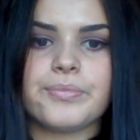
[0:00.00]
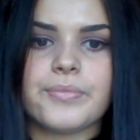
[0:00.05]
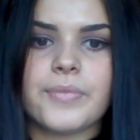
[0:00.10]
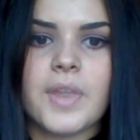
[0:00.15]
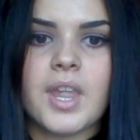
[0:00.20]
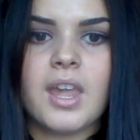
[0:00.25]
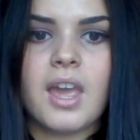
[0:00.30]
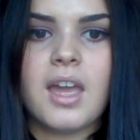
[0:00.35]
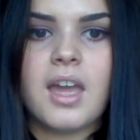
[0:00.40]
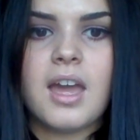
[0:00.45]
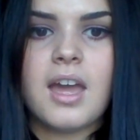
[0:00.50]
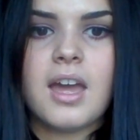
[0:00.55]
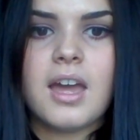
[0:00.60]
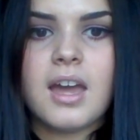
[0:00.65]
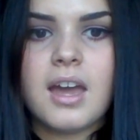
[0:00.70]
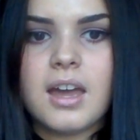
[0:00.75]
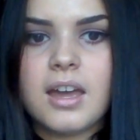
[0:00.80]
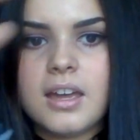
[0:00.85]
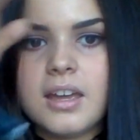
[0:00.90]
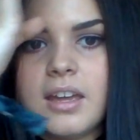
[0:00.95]

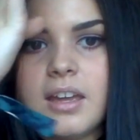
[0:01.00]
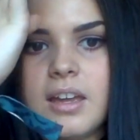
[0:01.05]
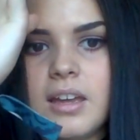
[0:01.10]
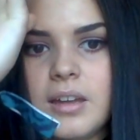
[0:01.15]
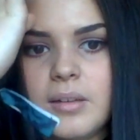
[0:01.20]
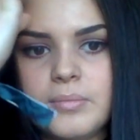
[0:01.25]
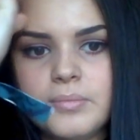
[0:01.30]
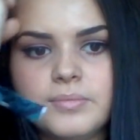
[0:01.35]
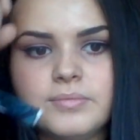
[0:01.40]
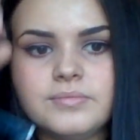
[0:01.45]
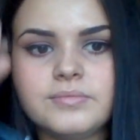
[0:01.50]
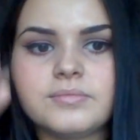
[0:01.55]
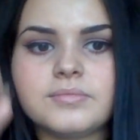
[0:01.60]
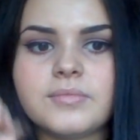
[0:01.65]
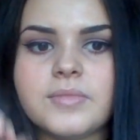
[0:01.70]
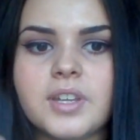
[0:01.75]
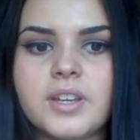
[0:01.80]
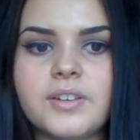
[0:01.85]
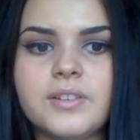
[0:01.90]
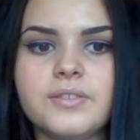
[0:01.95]
um,
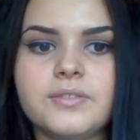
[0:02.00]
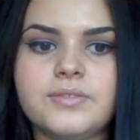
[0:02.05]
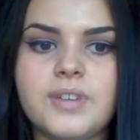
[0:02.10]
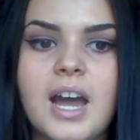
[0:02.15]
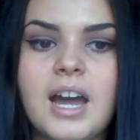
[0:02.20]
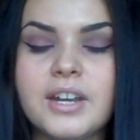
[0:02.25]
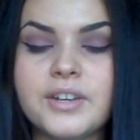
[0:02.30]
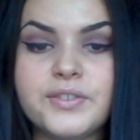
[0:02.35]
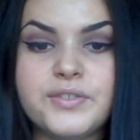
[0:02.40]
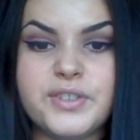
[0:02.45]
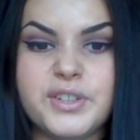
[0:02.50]
hand